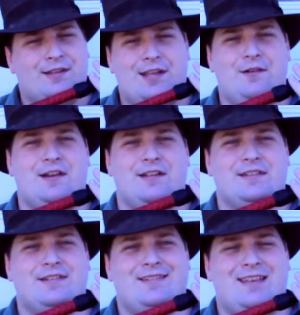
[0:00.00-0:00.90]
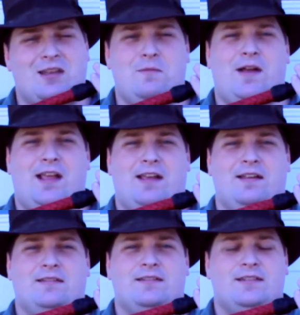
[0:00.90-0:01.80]
here it is, in my
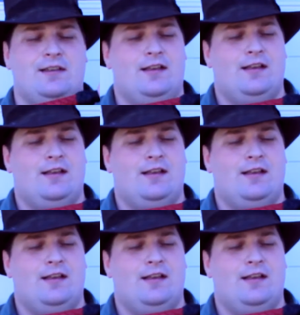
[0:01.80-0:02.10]
hands.